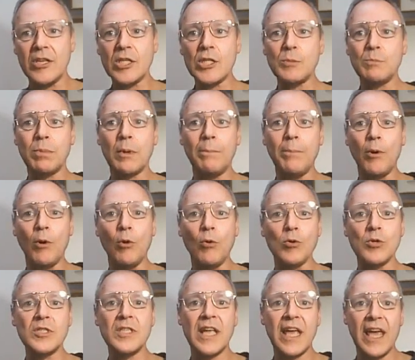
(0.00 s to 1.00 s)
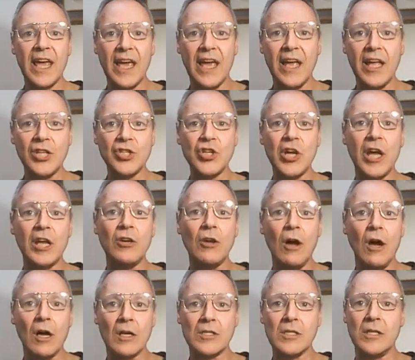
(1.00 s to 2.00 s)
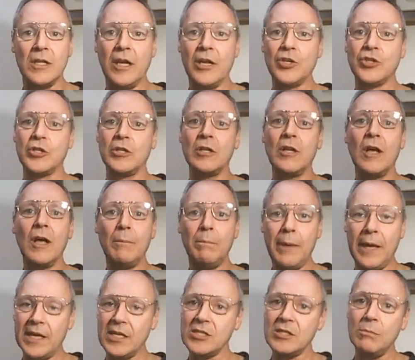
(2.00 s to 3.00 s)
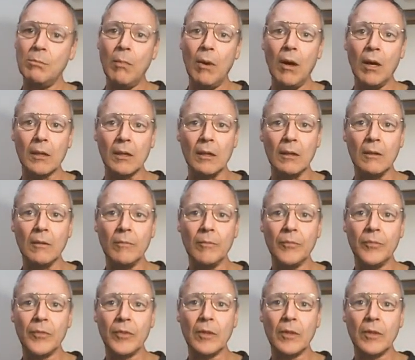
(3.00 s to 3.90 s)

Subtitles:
this proposed age and oxidation-based model.